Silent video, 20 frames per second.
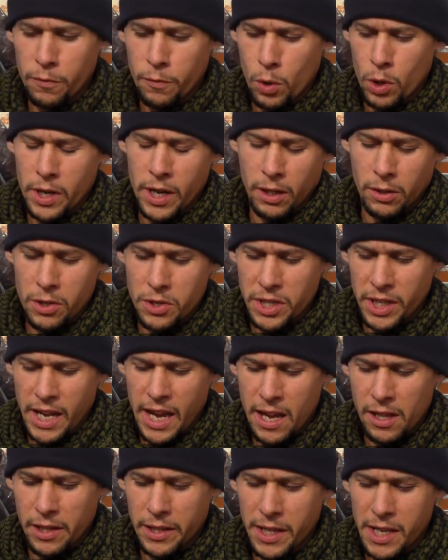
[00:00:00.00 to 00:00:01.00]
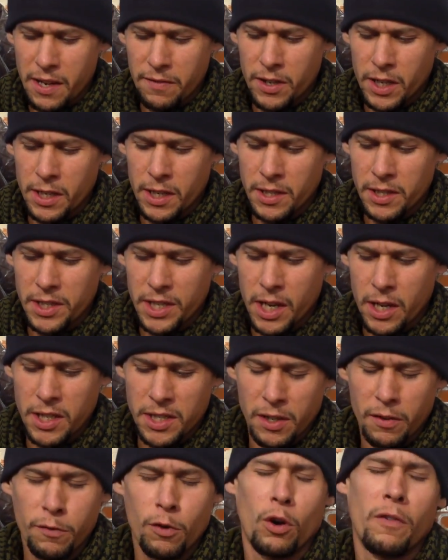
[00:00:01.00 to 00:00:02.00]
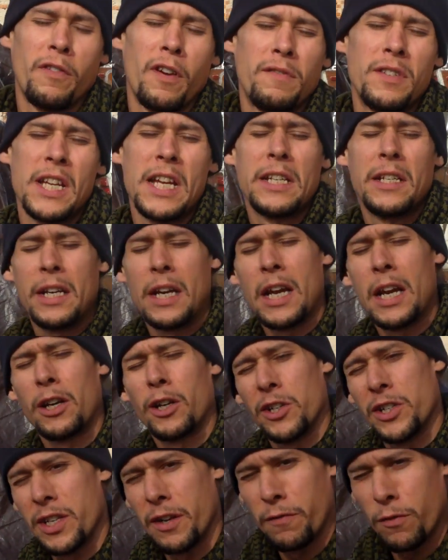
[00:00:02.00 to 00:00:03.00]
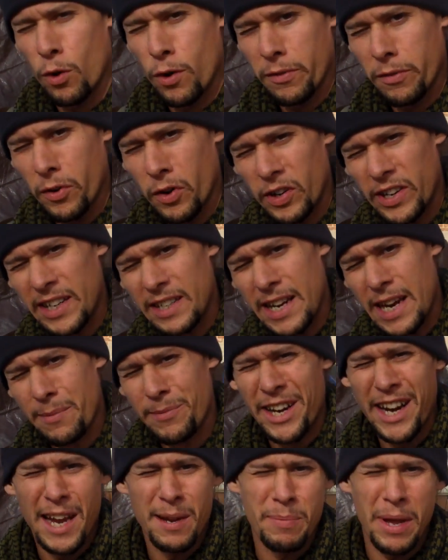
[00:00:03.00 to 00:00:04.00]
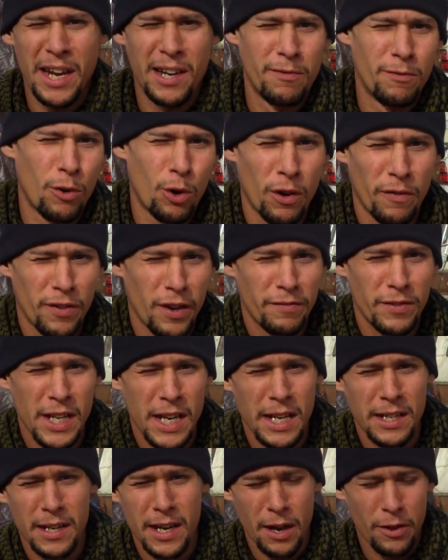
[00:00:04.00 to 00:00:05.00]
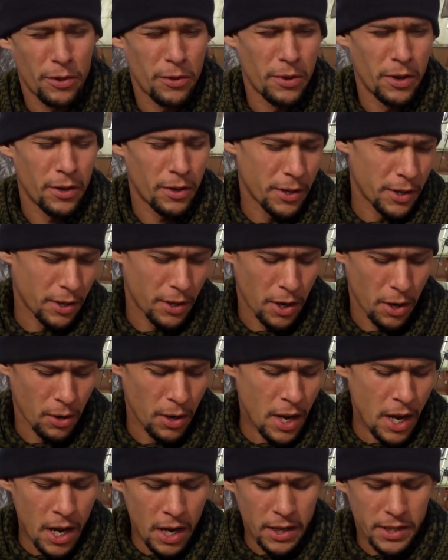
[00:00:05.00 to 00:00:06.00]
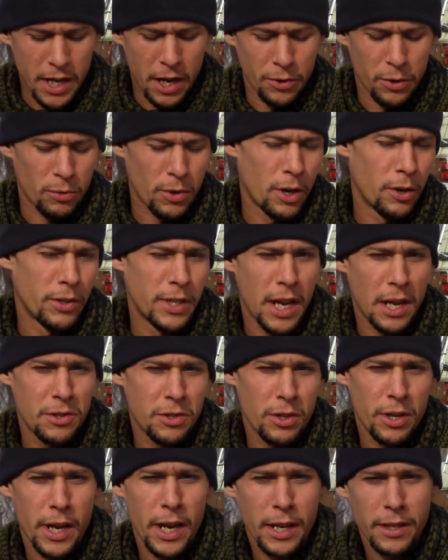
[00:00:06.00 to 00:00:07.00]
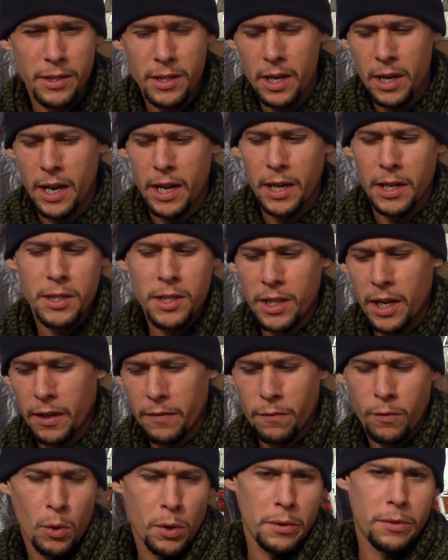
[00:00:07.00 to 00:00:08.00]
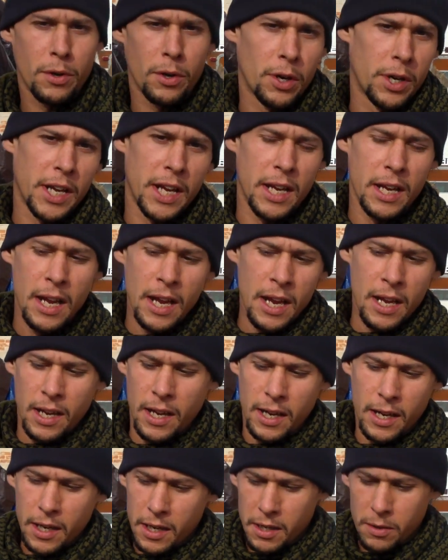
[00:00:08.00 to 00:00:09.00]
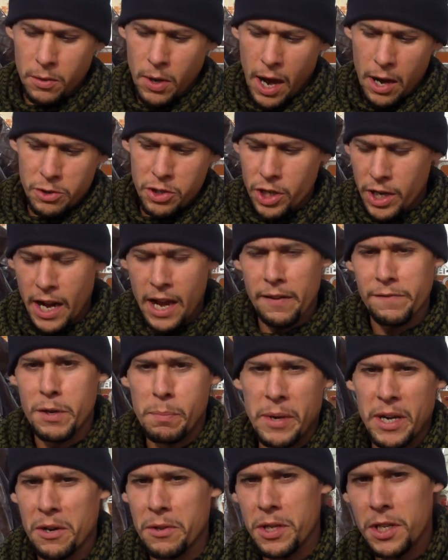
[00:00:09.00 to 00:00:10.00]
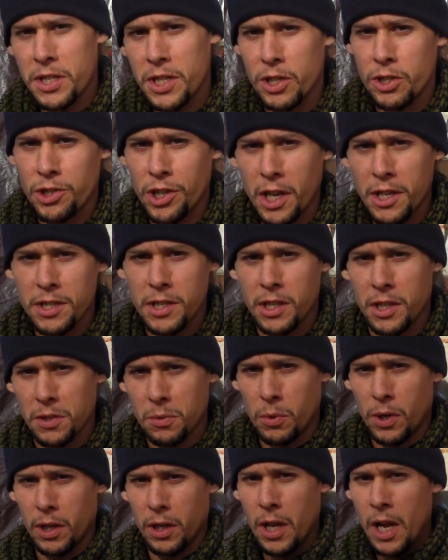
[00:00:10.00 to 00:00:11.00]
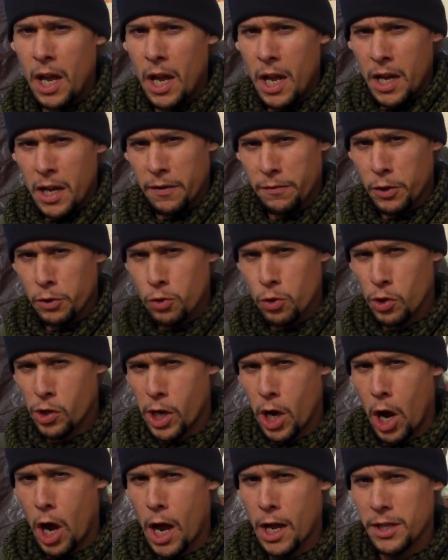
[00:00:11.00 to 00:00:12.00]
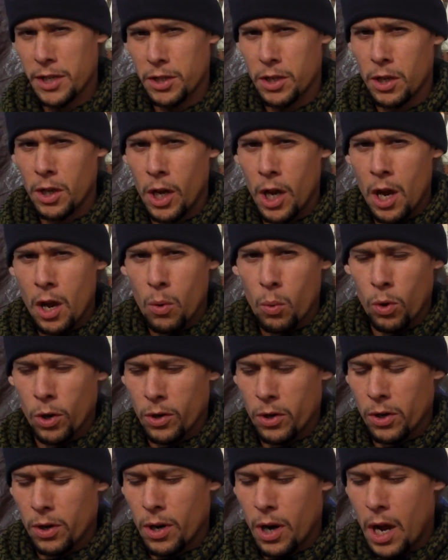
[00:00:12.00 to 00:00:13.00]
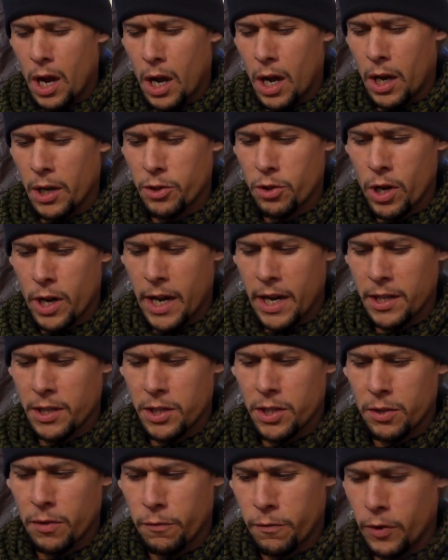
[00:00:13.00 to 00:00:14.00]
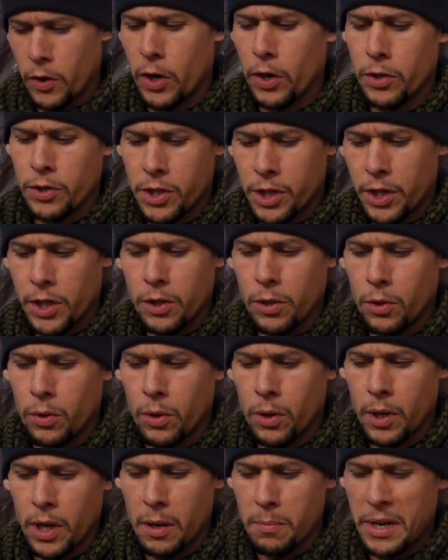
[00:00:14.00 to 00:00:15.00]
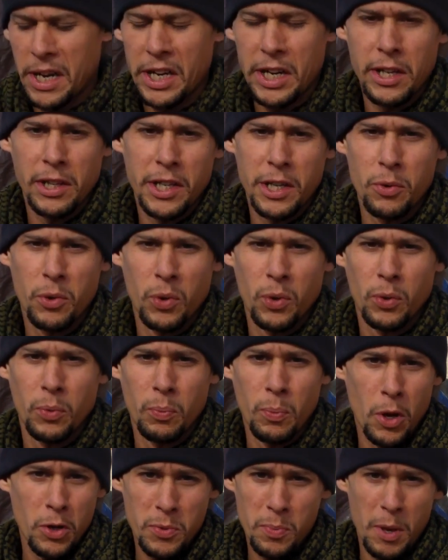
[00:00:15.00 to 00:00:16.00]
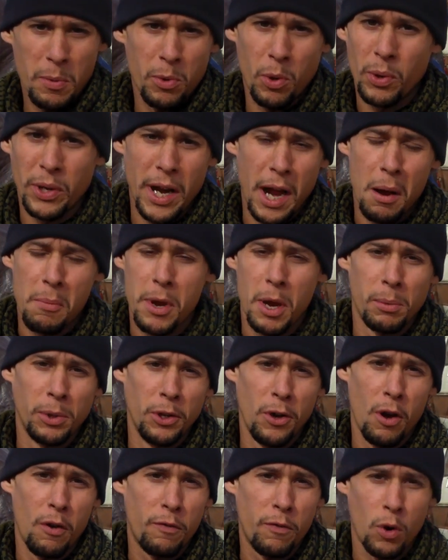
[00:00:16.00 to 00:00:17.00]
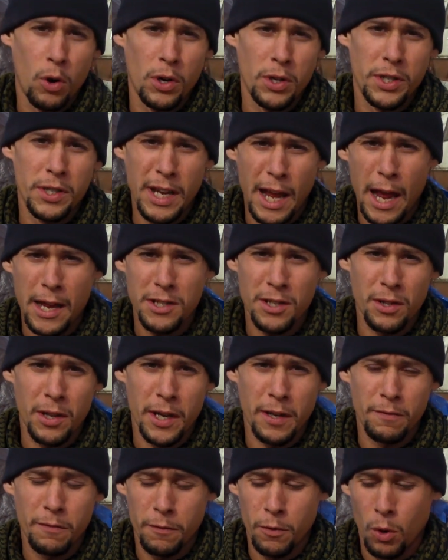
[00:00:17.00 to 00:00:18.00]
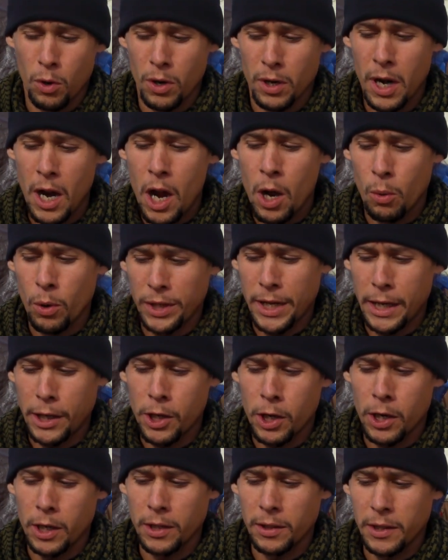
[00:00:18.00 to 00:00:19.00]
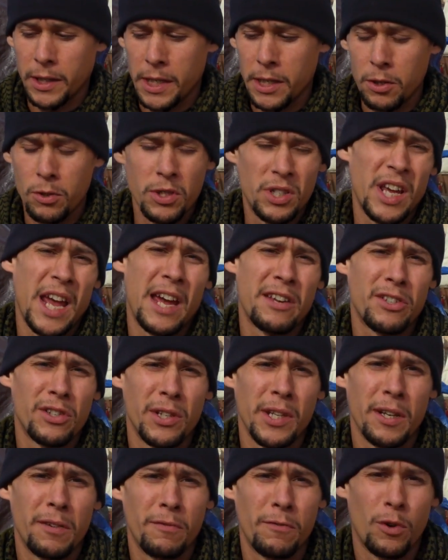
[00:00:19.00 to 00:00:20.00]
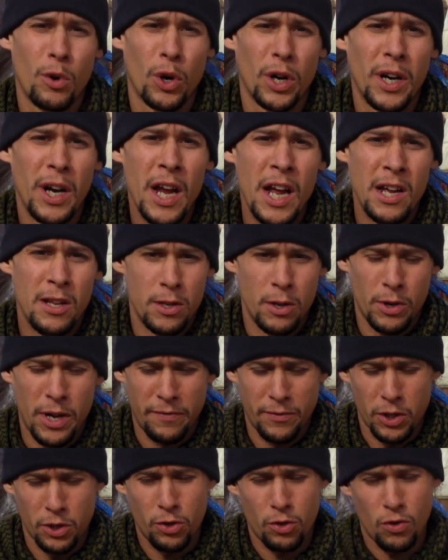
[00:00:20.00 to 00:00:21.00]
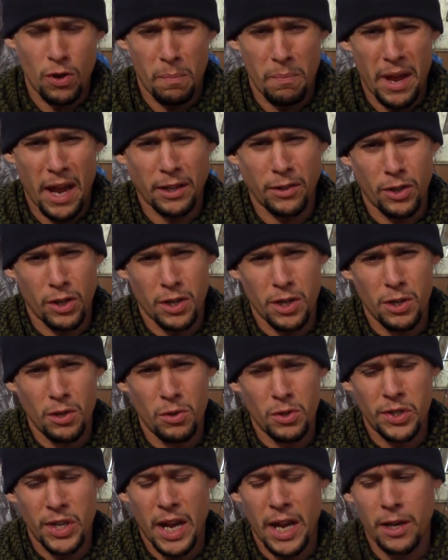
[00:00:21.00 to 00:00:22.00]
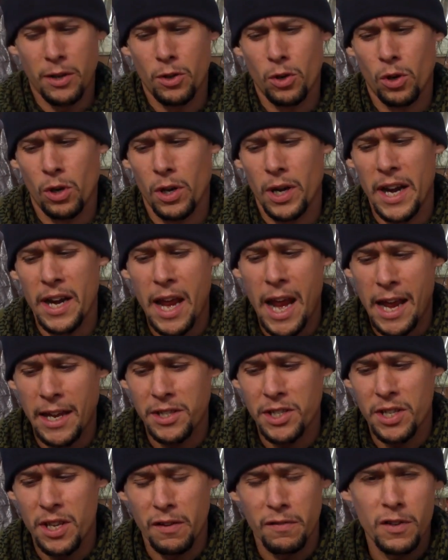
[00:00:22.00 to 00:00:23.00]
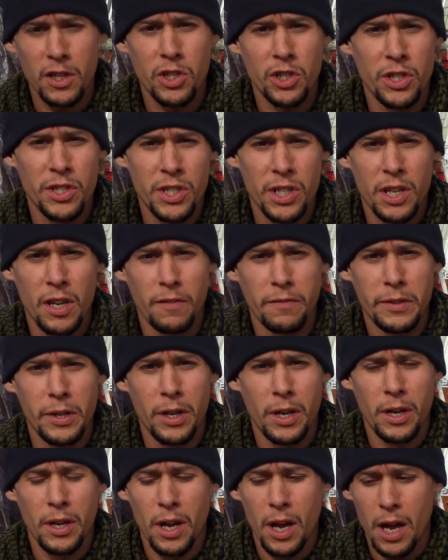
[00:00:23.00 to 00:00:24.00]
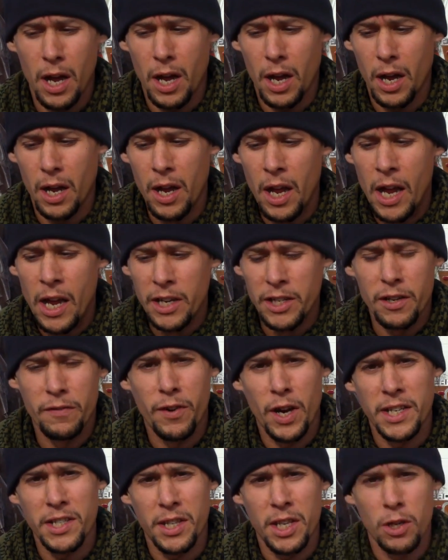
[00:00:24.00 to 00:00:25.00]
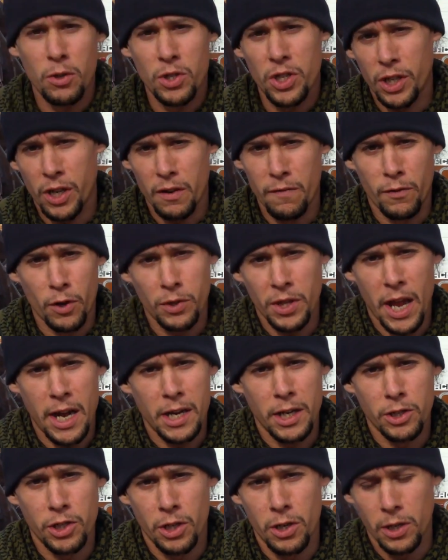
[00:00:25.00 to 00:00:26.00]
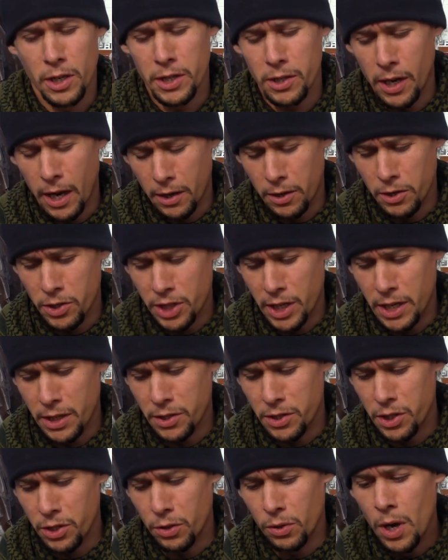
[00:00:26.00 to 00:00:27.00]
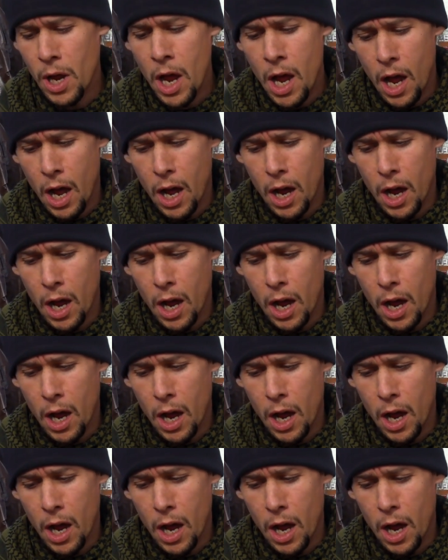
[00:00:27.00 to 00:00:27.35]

know, $4 a gallon even, and say, is it $4.15 today or is it $4.30? Damn it, I paid $4.15 down the road yesterday, and today it's like $4.30, and how should I have to bear this injustice? Well, if the true cost were transferred to you immediately, most people would not be able to afford gasoline for what they currently use gasoline for. They would have to strip back their use and or enhance the efficiency of the device they use to convert that energy into